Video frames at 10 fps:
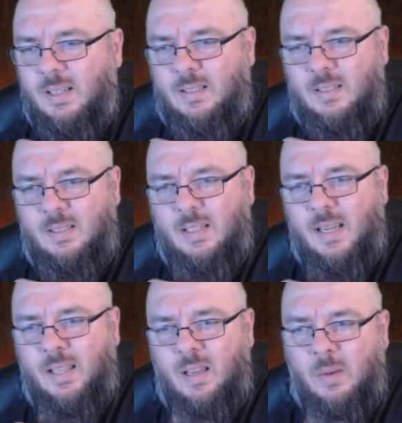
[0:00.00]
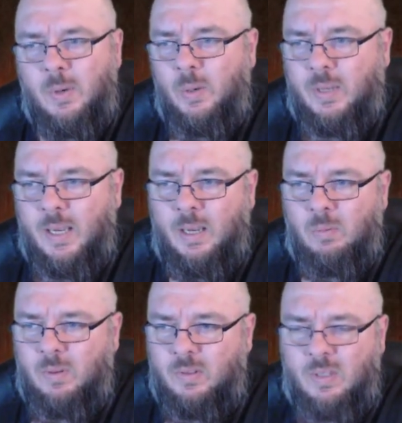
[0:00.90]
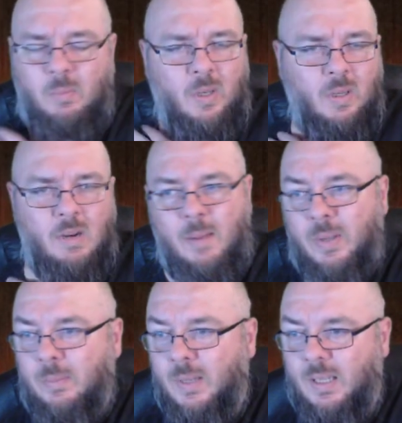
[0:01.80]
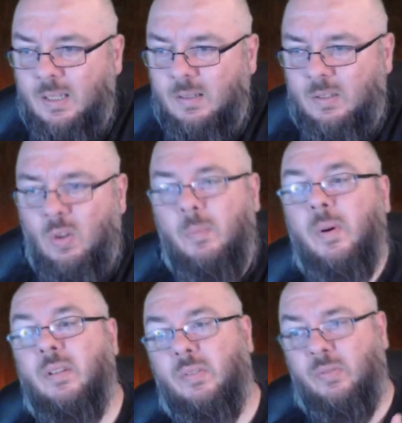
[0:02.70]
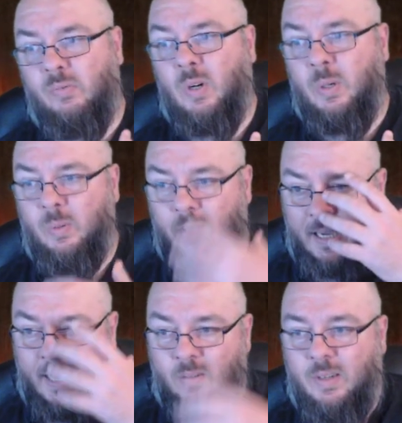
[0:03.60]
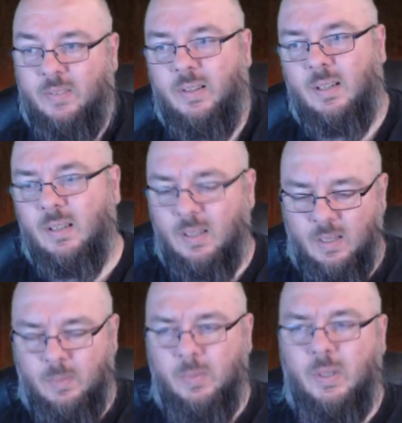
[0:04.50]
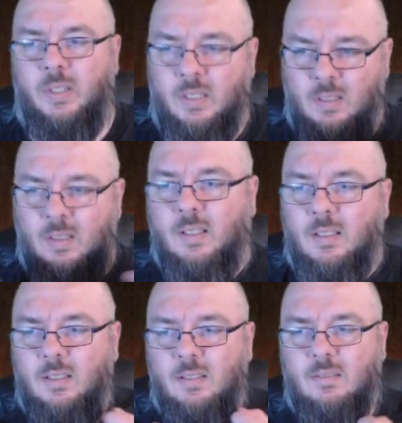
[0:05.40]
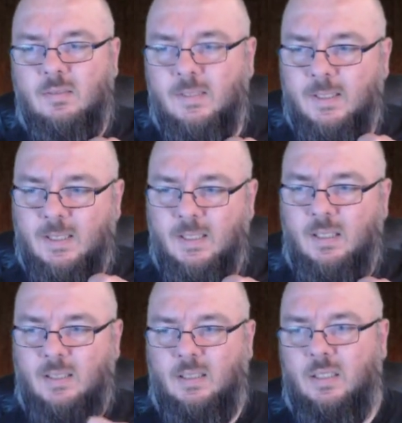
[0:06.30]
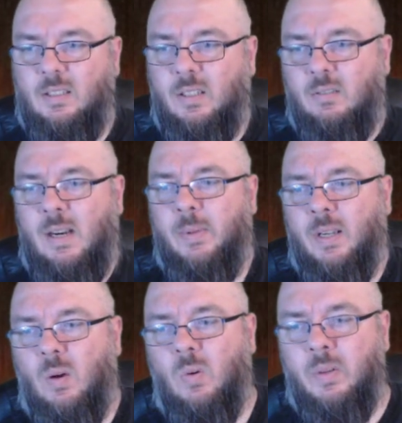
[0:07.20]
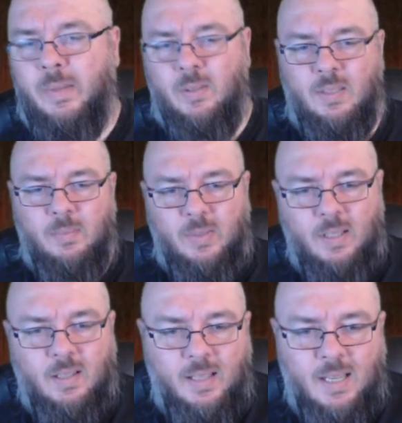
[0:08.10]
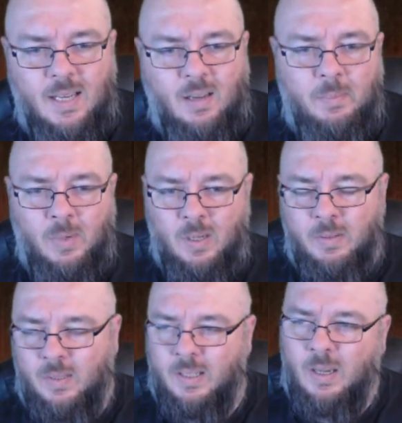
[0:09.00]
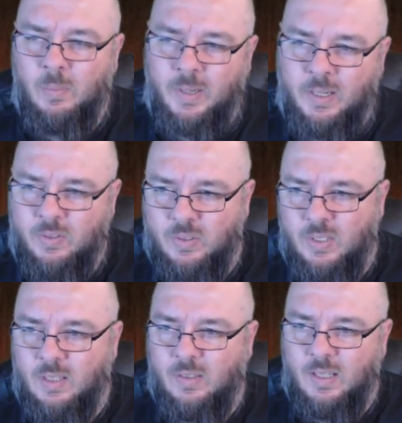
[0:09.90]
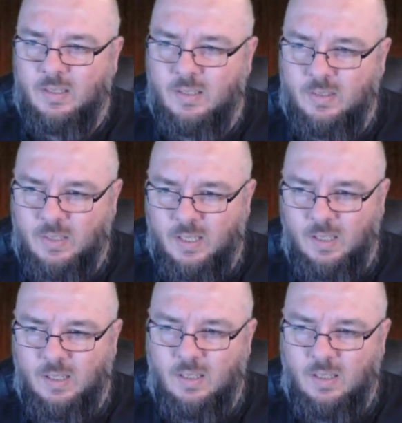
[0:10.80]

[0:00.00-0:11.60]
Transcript: to say that I'm okay with someone grabbing me, not by the throat or the head or anything, but just like, like just like grabbing hold of me or something like that. I might. I think that would be an interesting thing to see.